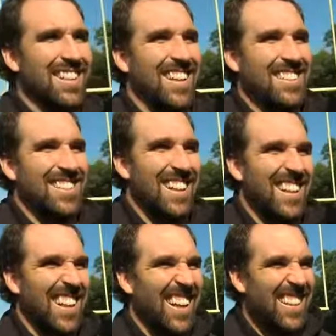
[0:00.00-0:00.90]
so,
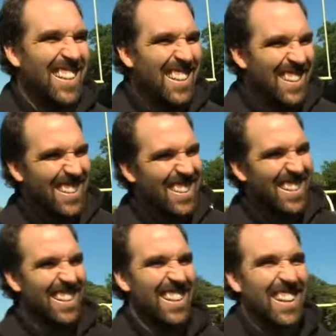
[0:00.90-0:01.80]
there's some strategy
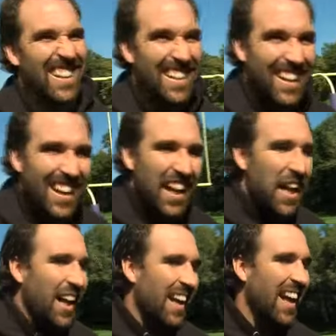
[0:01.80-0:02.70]
involved. You're going after
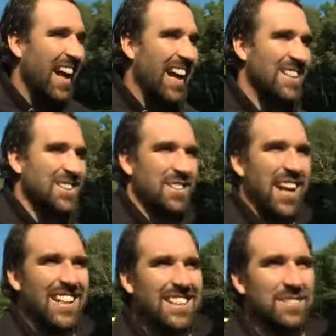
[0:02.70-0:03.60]
something. Yeah, there's
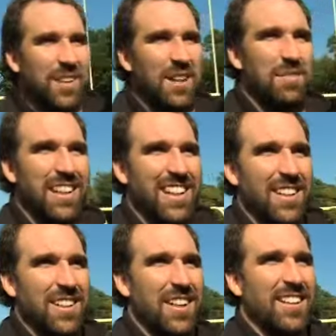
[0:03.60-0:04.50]
strategy involved, but you know,
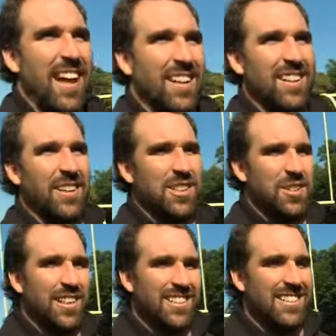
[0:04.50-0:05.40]
you out there,
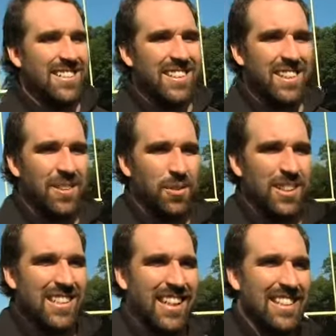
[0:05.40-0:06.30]
adrenaline, you know,
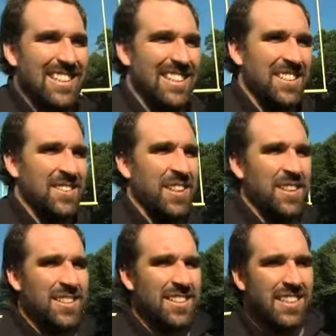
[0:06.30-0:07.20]
works against you. You
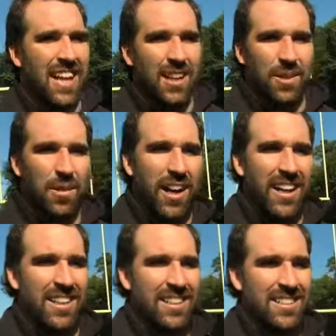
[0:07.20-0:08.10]
know, it's just kind of
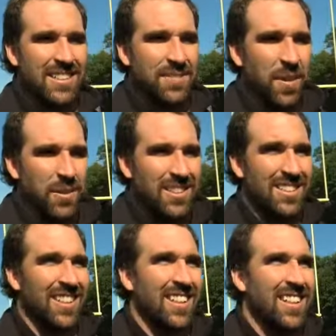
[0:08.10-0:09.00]
quiet and it's just
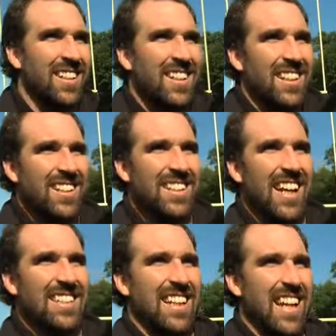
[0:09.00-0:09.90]
focused on the
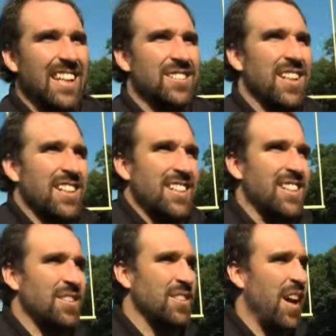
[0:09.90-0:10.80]
task at hand. Trying to, you
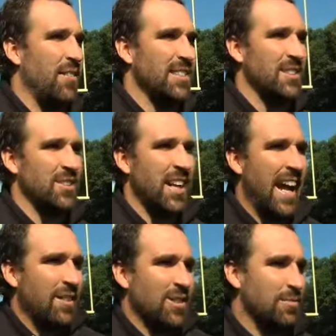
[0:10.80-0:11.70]
know, obviously you're trying to
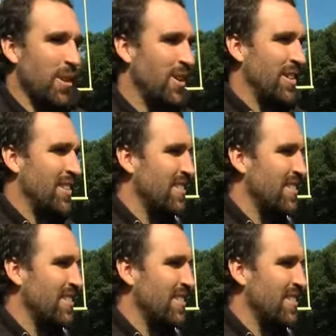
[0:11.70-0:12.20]
outsmart